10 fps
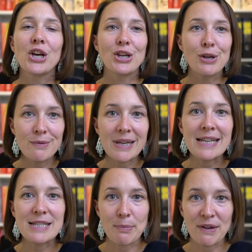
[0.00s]
you
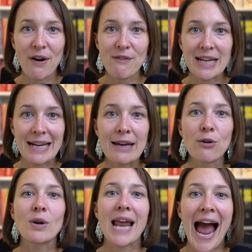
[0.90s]
need to be very clear
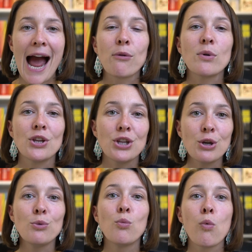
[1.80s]
on how
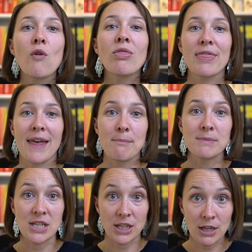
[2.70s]
you want them
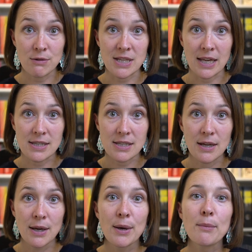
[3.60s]
to use it.
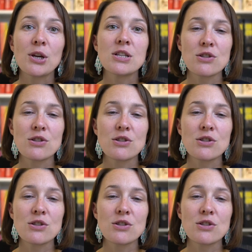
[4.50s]
Because